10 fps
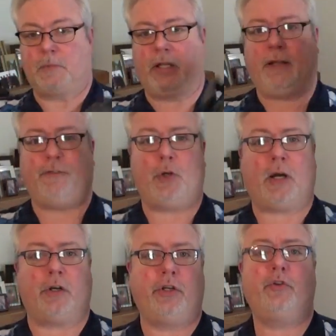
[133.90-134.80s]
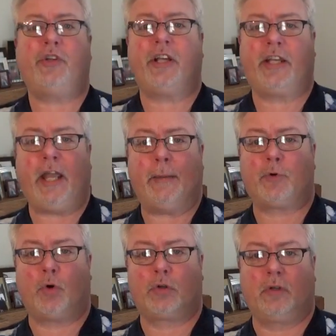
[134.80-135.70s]
If you are using a
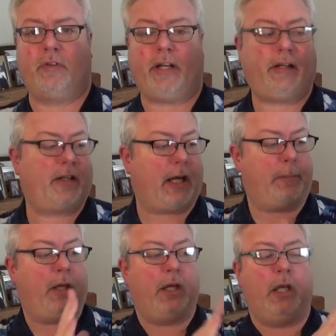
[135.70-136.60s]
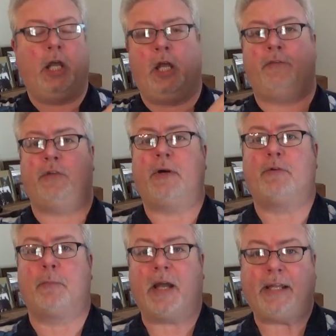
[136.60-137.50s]
camcorder of any type, if you have
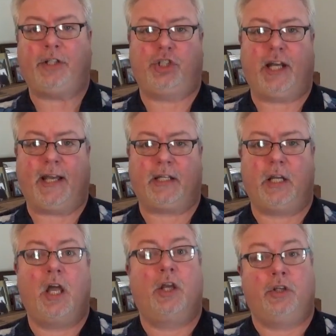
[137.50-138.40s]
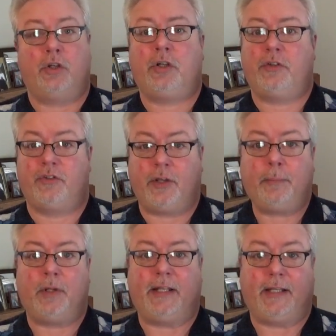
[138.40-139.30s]
a mic jack, you can
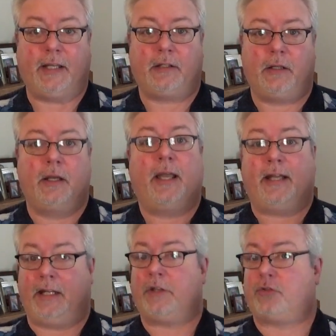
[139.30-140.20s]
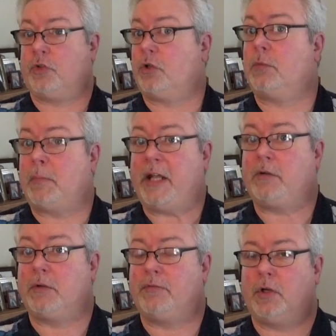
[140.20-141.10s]
simply get an external
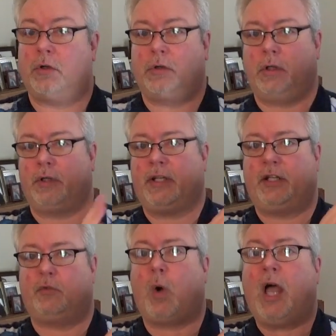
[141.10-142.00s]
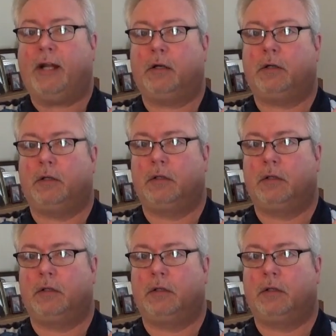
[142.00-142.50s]
microphone that is wired.